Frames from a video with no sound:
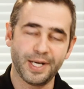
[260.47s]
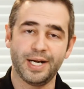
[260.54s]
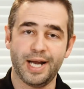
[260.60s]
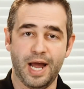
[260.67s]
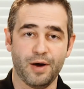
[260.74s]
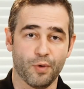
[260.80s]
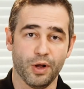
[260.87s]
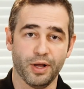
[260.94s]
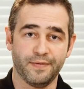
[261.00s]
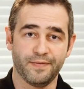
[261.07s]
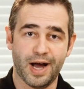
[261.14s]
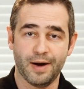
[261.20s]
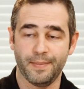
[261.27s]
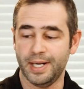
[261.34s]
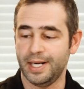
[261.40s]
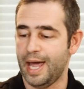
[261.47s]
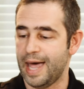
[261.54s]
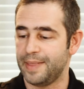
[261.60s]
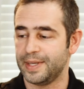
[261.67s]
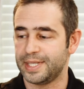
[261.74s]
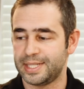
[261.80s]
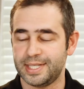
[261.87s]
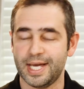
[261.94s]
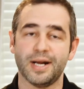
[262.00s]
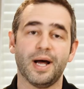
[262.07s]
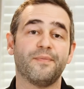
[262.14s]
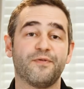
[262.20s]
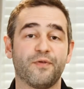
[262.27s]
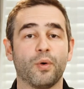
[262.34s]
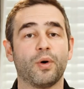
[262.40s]
in an A-roll environment and the
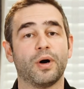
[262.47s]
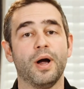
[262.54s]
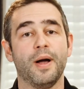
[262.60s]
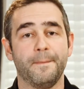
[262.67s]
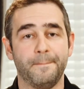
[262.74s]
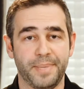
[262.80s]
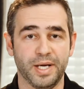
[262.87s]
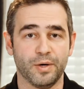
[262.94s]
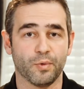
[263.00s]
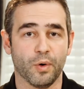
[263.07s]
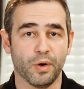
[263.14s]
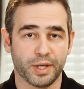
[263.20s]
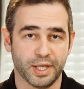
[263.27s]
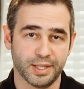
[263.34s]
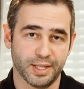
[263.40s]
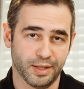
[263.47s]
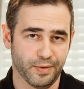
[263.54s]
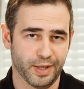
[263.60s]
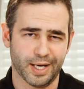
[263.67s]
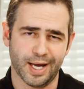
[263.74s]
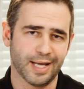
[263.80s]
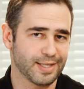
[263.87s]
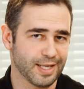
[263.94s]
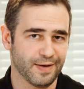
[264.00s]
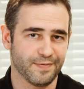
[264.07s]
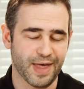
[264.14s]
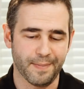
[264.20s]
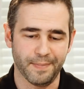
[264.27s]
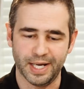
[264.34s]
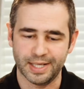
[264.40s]
setup for B-roll continuing content, if
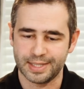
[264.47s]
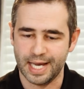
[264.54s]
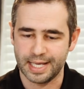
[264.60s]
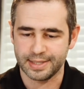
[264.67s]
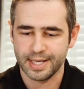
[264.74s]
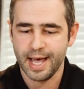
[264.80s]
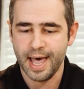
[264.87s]
that makes sense.